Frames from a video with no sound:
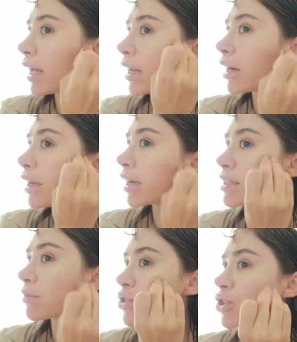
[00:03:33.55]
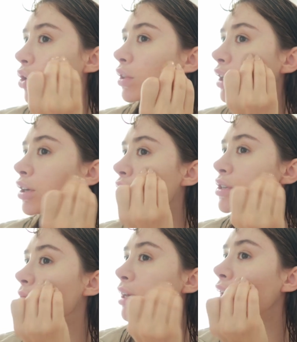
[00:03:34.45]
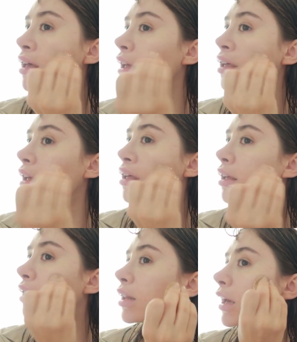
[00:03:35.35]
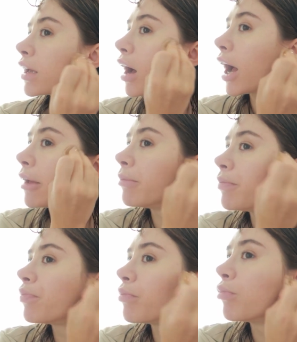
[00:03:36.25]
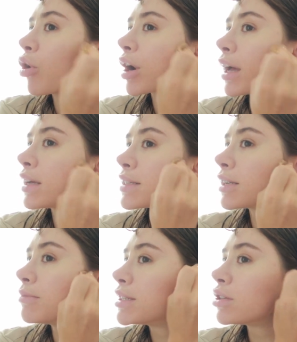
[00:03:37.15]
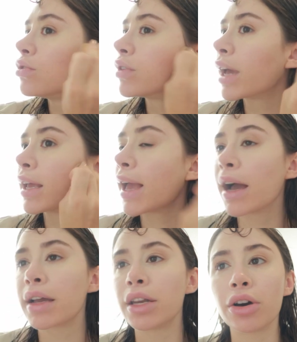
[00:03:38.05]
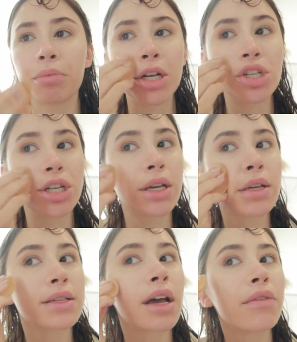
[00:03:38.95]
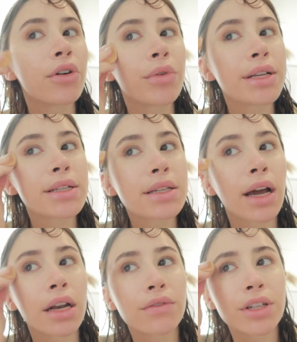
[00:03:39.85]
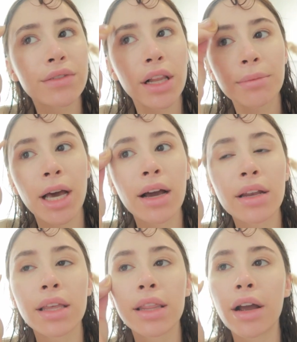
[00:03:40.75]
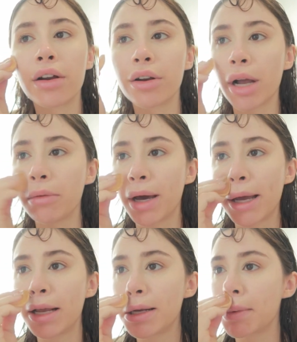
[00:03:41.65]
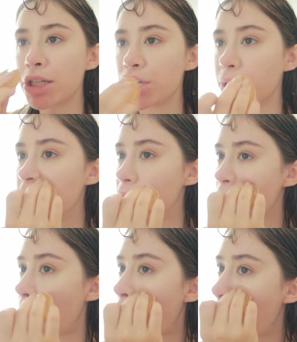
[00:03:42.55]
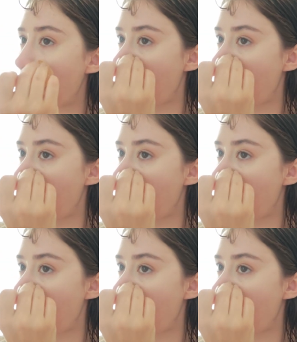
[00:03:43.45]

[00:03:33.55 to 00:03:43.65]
that area because it was totally new to me. Like I'm more accustomed to getting acne on my cheeks. I've always kind of developed acne there and around my chin and jaw.